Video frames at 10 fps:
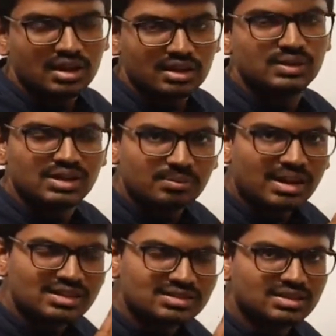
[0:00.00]
It will
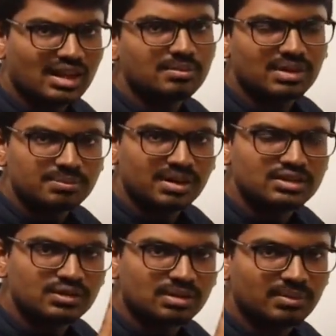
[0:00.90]
remain same,
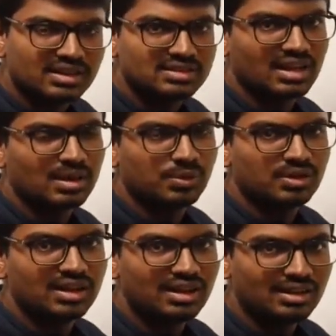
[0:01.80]
temperature will remain same
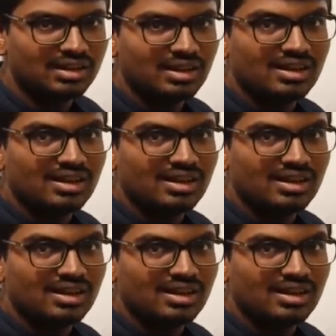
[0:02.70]
only.